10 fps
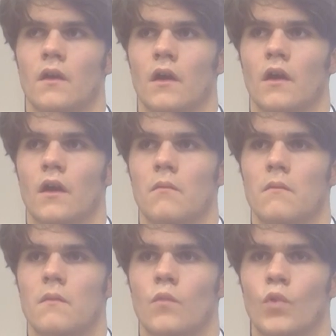
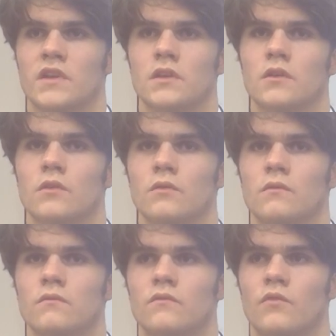that we do
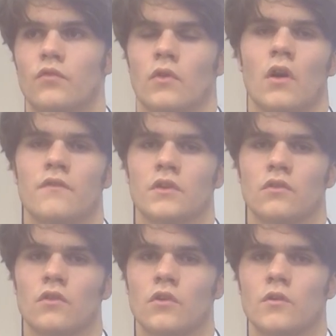thrive in
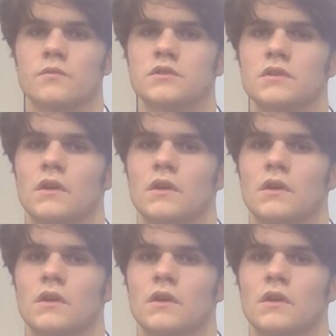groups,